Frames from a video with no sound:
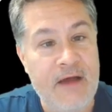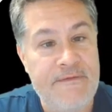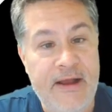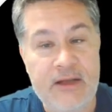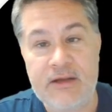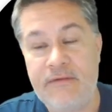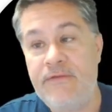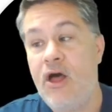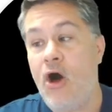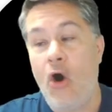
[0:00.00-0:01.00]
effective
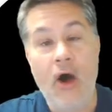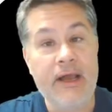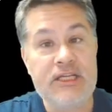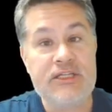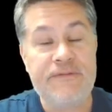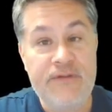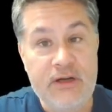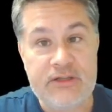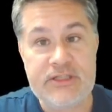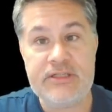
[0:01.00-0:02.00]
August
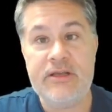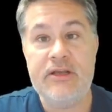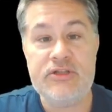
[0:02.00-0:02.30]
1st.